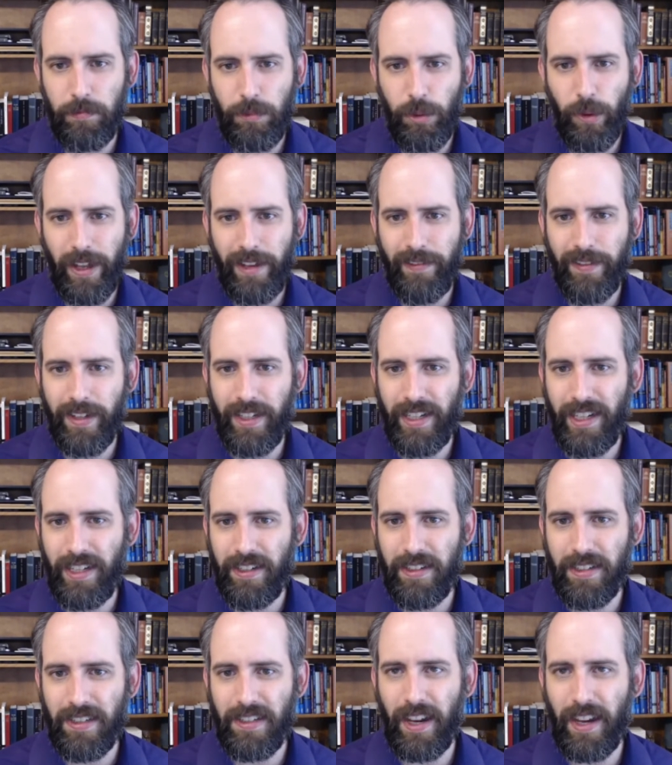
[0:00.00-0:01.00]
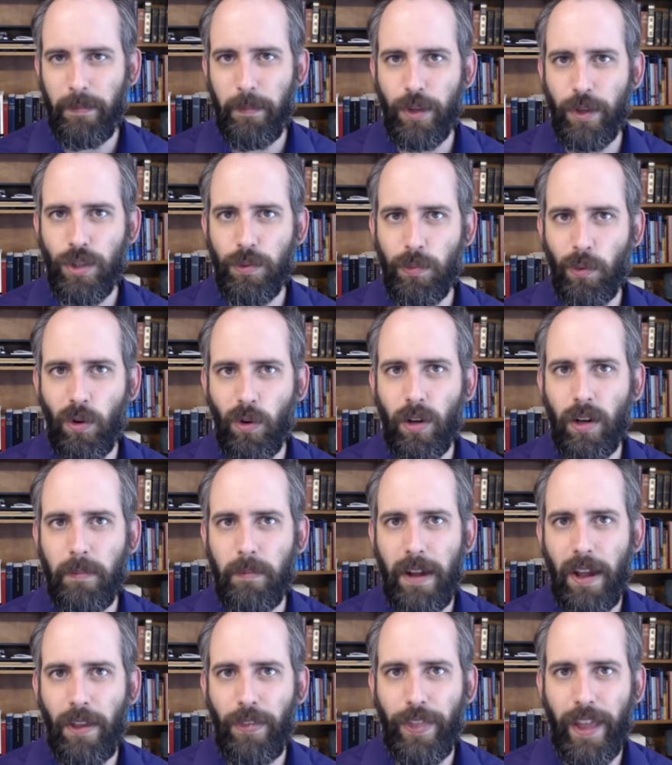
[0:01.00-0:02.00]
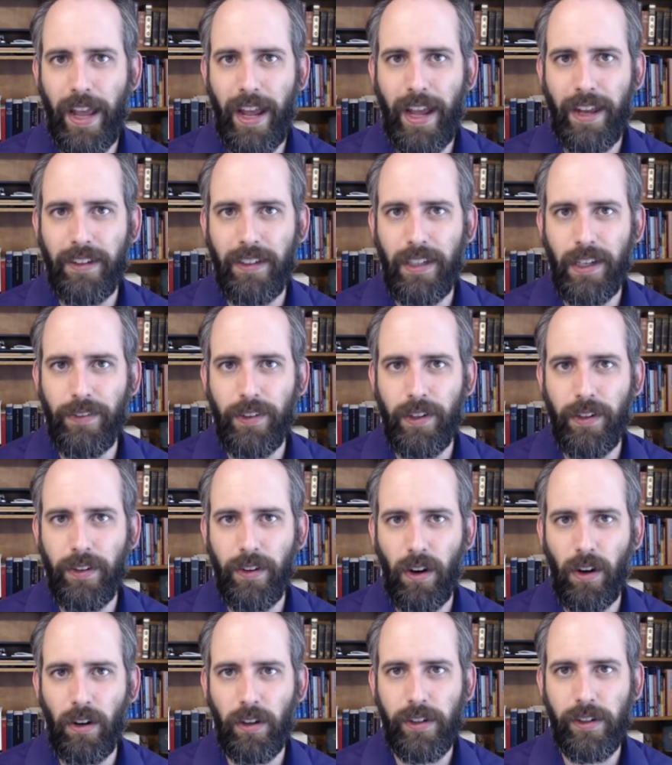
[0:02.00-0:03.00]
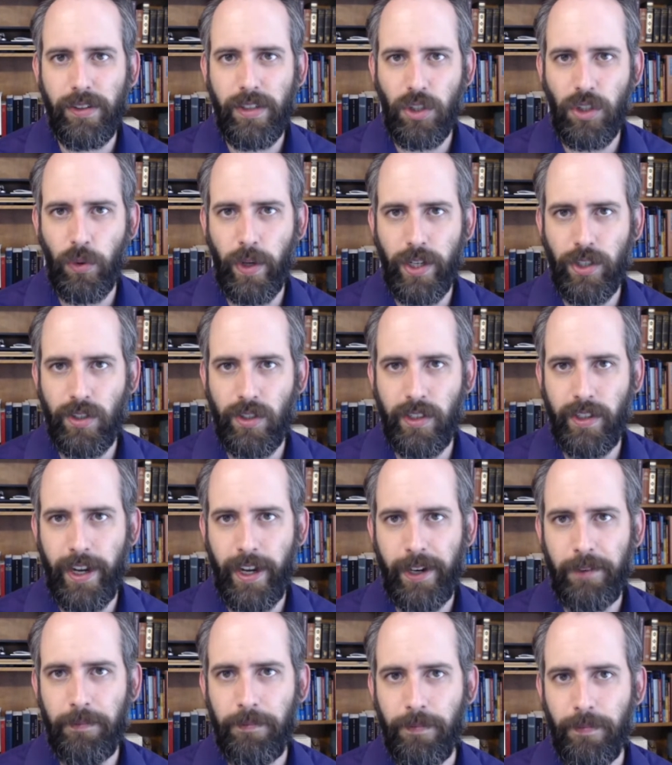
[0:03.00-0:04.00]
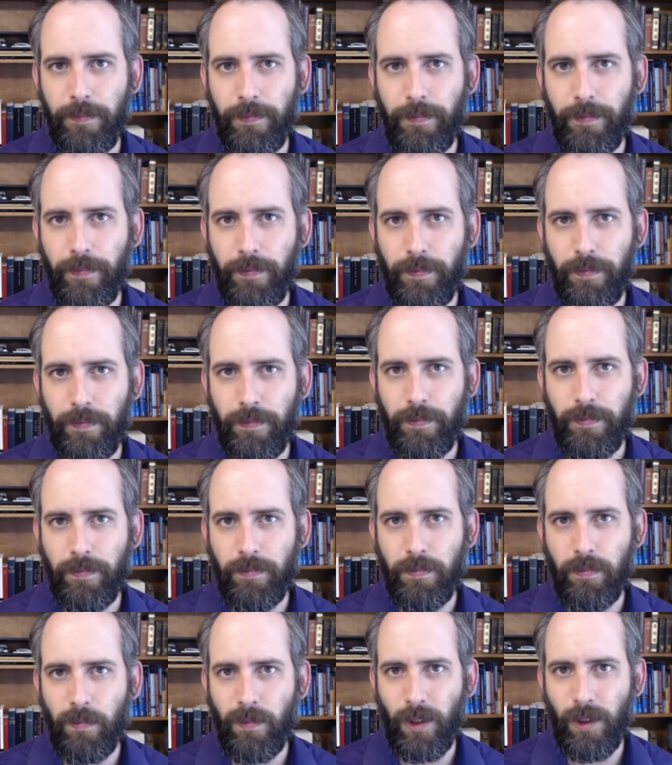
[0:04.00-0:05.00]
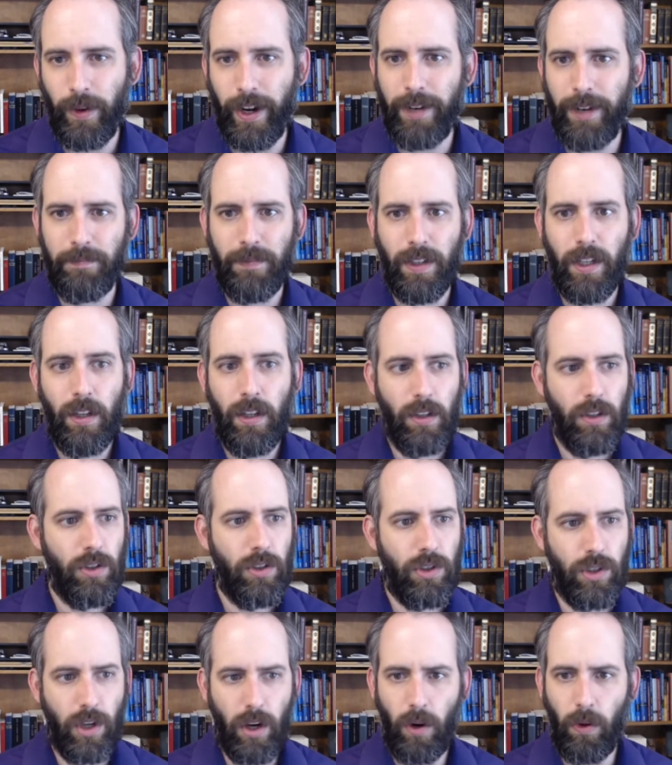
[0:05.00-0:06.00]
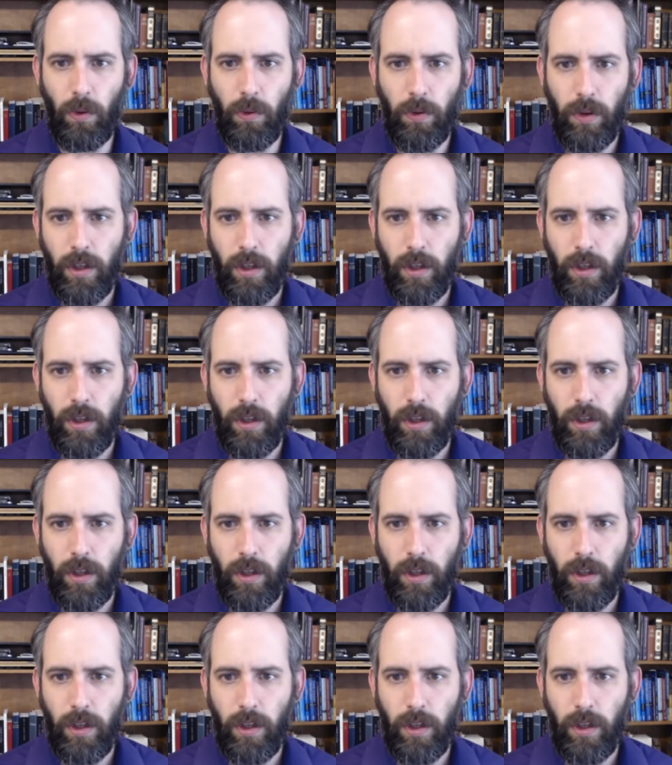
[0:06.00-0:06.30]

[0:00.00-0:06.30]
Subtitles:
Do I even need to say much more about that given our situation today? Right? So,